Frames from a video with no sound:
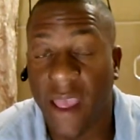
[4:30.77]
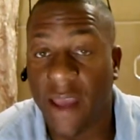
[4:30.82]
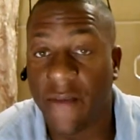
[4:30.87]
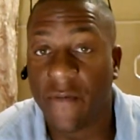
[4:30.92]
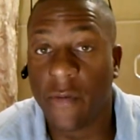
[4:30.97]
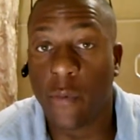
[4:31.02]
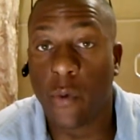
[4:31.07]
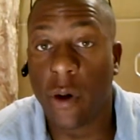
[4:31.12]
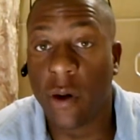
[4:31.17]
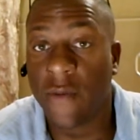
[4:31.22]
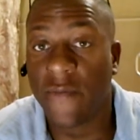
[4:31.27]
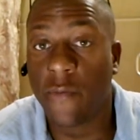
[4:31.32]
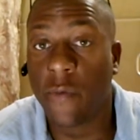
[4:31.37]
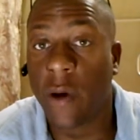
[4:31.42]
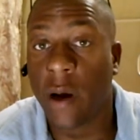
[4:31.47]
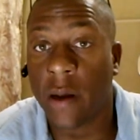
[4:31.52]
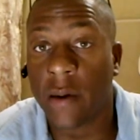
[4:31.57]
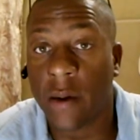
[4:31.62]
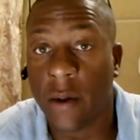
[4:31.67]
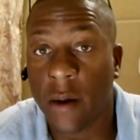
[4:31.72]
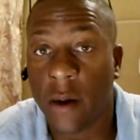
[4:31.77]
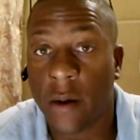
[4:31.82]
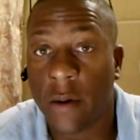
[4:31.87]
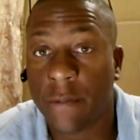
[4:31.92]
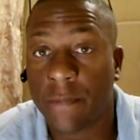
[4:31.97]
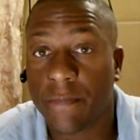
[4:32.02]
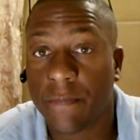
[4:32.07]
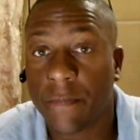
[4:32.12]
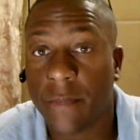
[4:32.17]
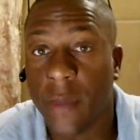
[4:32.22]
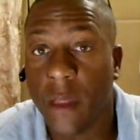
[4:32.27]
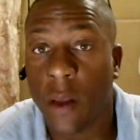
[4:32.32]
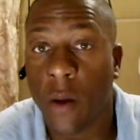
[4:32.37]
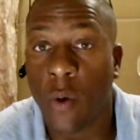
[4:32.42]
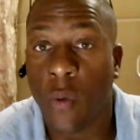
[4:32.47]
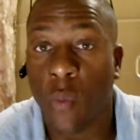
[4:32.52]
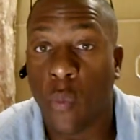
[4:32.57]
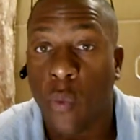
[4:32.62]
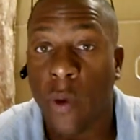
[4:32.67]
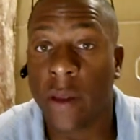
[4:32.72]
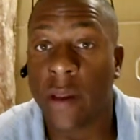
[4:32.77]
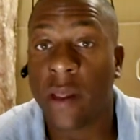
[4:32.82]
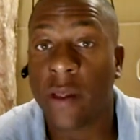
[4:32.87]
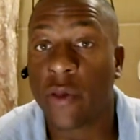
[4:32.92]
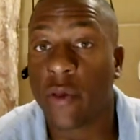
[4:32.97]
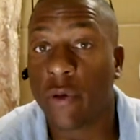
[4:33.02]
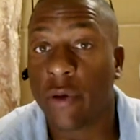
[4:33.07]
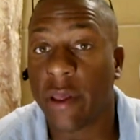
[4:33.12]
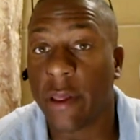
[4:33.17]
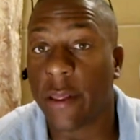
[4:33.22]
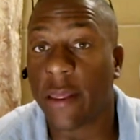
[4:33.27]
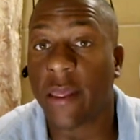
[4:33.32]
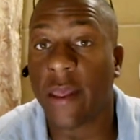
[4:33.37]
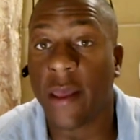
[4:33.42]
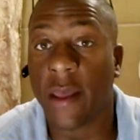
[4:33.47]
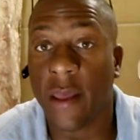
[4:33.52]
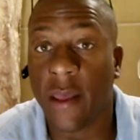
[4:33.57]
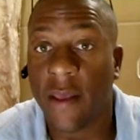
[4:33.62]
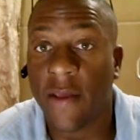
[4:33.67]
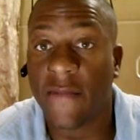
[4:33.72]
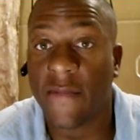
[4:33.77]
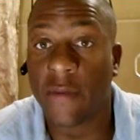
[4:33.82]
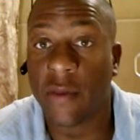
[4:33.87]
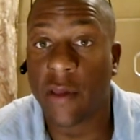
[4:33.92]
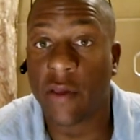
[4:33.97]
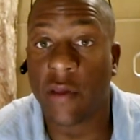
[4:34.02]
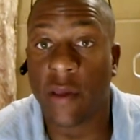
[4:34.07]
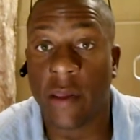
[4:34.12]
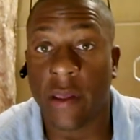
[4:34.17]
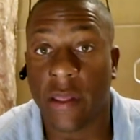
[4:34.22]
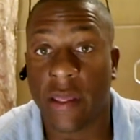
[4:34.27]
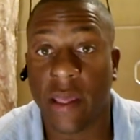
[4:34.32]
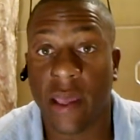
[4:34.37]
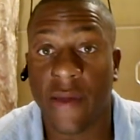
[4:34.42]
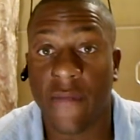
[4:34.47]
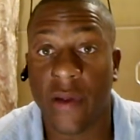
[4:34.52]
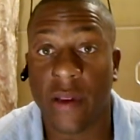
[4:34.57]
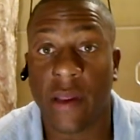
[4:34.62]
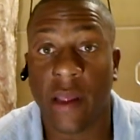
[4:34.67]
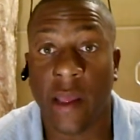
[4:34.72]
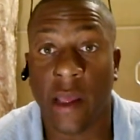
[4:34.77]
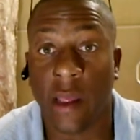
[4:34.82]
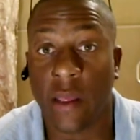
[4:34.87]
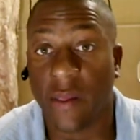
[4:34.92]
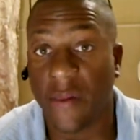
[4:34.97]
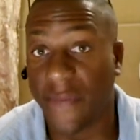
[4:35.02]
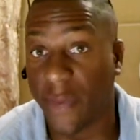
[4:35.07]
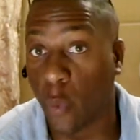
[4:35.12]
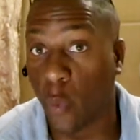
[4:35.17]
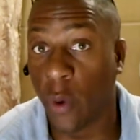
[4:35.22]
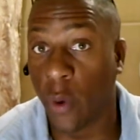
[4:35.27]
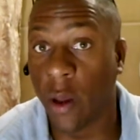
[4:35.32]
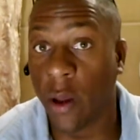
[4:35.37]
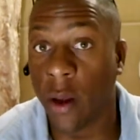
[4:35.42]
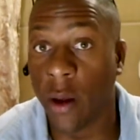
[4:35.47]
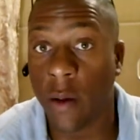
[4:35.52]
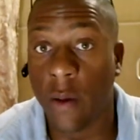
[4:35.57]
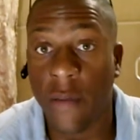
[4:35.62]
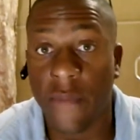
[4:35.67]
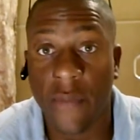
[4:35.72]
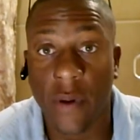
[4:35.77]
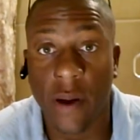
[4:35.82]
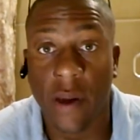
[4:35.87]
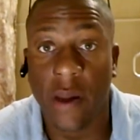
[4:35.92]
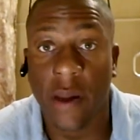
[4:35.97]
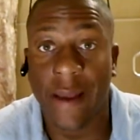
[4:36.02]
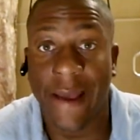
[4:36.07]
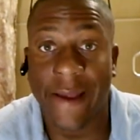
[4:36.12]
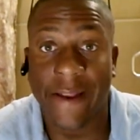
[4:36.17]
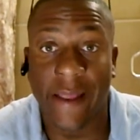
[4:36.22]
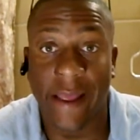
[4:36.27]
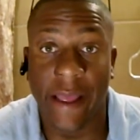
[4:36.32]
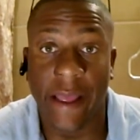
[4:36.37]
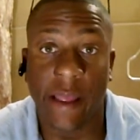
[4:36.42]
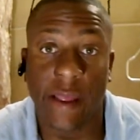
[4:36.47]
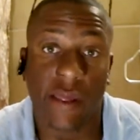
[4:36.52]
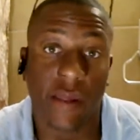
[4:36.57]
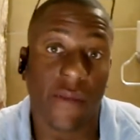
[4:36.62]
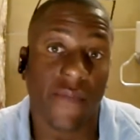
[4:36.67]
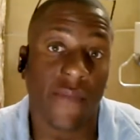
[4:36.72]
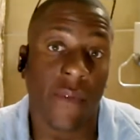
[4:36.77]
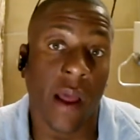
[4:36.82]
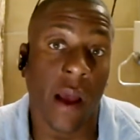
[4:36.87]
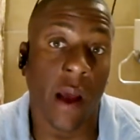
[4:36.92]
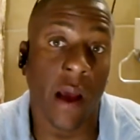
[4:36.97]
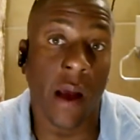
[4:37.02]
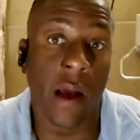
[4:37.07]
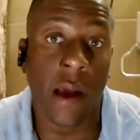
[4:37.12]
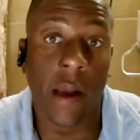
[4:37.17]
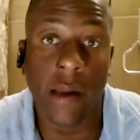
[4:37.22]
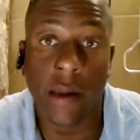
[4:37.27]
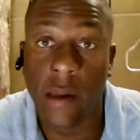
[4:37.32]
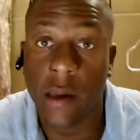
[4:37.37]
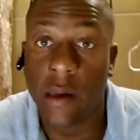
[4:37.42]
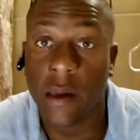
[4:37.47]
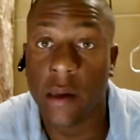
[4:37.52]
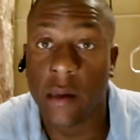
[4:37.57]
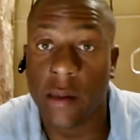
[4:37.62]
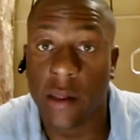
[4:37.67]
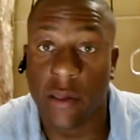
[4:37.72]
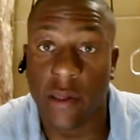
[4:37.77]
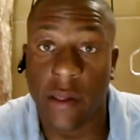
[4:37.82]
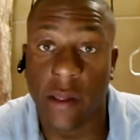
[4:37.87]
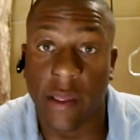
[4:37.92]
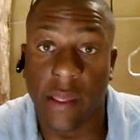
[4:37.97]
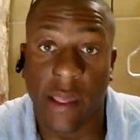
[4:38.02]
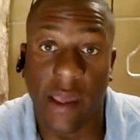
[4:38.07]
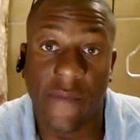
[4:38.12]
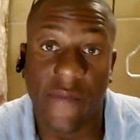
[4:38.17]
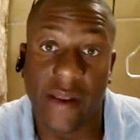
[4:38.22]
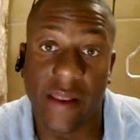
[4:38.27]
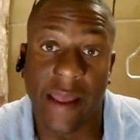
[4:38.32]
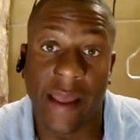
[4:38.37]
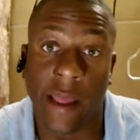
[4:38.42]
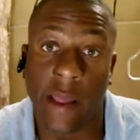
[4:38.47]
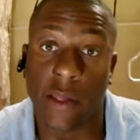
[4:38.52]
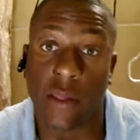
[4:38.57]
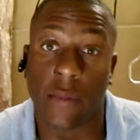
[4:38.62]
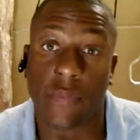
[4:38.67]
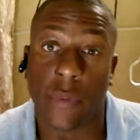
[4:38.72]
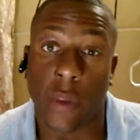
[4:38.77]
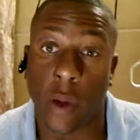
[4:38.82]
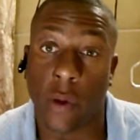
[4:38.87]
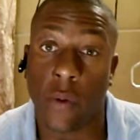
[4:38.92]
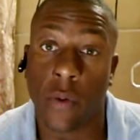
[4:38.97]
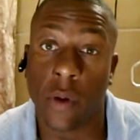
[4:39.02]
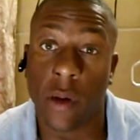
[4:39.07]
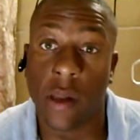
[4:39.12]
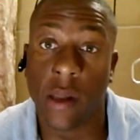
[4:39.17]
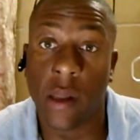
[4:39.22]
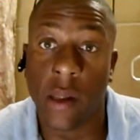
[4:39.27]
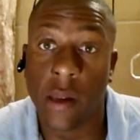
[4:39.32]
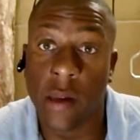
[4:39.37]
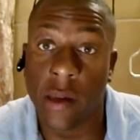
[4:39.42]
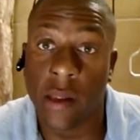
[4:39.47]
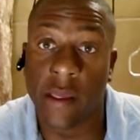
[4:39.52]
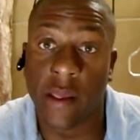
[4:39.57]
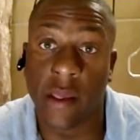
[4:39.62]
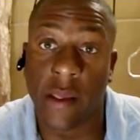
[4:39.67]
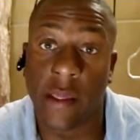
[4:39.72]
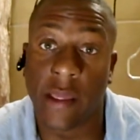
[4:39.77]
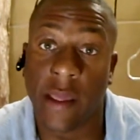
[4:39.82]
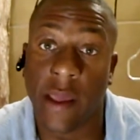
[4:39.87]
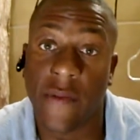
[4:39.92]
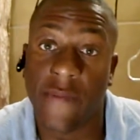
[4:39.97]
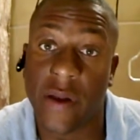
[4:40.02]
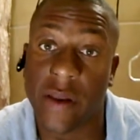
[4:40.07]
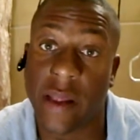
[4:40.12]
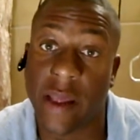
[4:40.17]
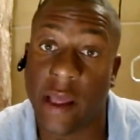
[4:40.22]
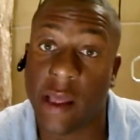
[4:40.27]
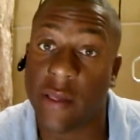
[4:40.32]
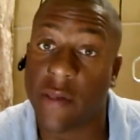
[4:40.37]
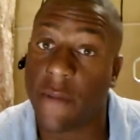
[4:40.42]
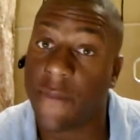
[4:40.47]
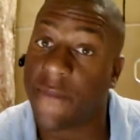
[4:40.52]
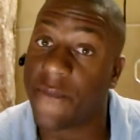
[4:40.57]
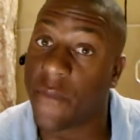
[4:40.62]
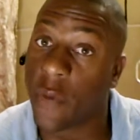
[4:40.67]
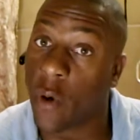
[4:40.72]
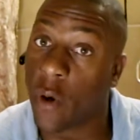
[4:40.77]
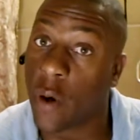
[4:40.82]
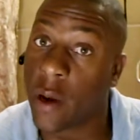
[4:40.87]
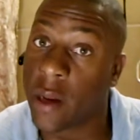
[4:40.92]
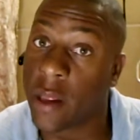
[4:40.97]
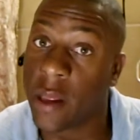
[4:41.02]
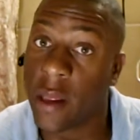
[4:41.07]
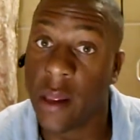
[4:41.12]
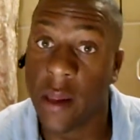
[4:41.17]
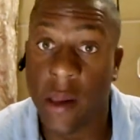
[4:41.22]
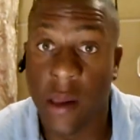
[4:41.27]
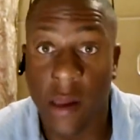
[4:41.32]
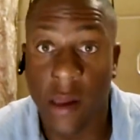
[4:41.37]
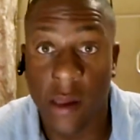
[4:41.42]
Every one of you out there, when did you get saved? Did you get saved at the age of 12? At the age of 9? Did you get saved at the age of 30? Did you get saved at the age of 40?